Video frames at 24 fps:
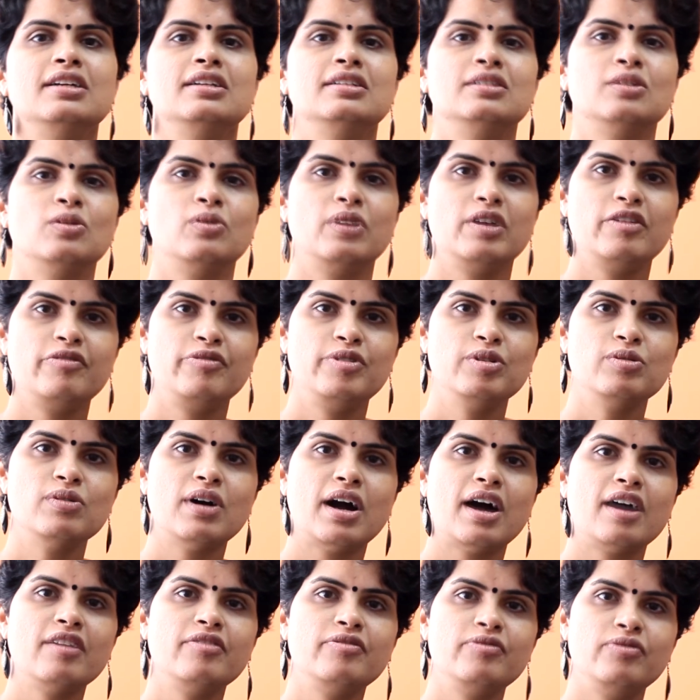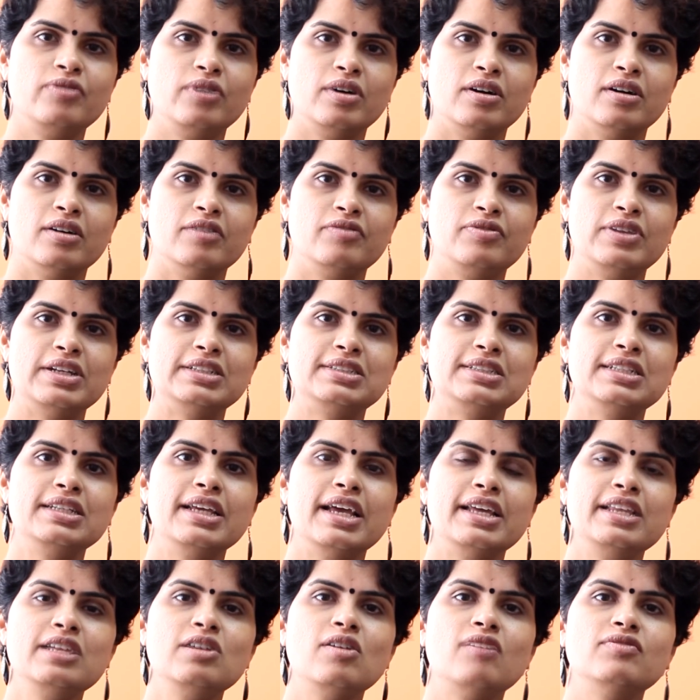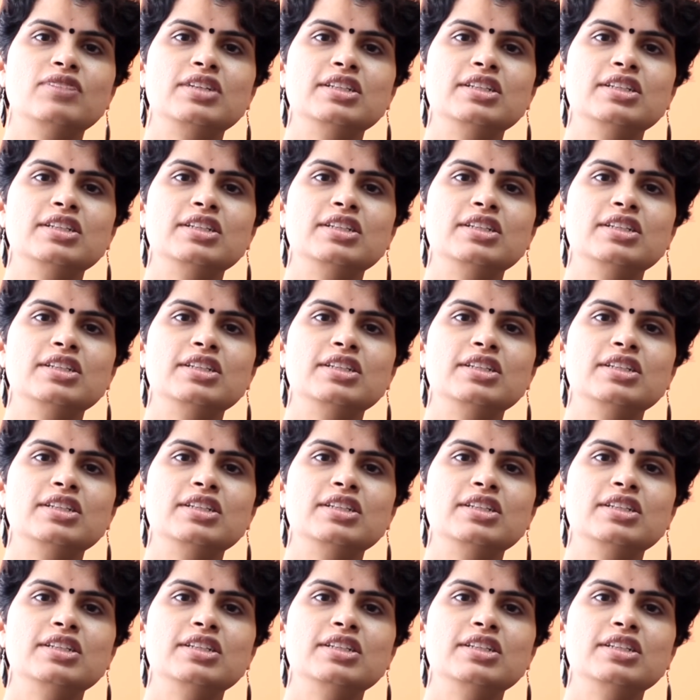So if you are uh, facing any of